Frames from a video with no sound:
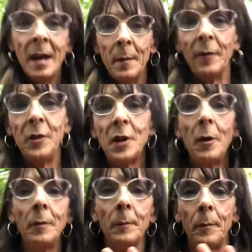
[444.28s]
but if you
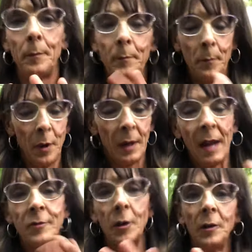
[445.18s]
don't put
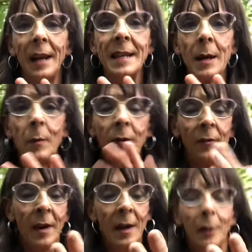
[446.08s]
gloves on, you'll end up with,
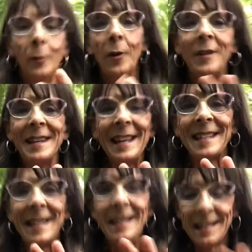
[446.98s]
look like
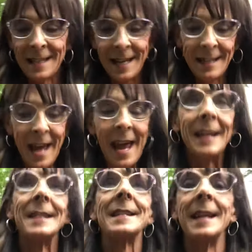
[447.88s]
nicotine stained
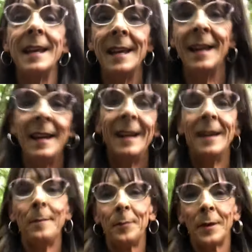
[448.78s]
hands.
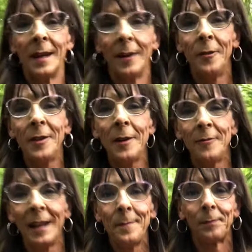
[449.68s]
Off you go,
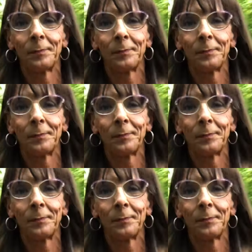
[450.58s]
fella.